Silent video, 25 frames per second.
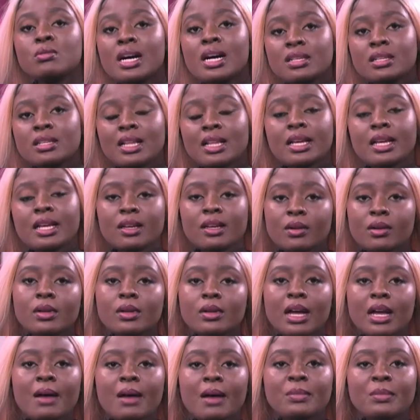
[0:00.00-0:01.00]
Like, I
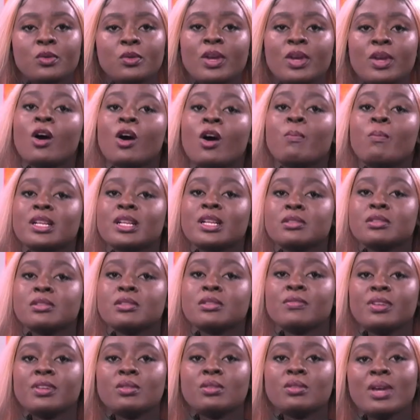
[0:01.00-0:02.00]
mean, we are all part of it.
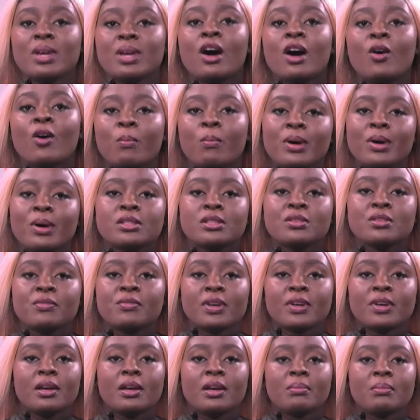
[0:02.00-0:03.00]
We are all part of
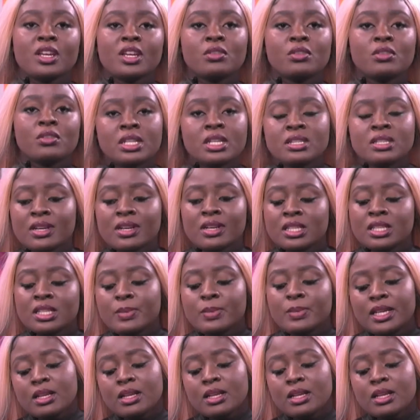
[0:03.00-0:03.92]
the creative art space.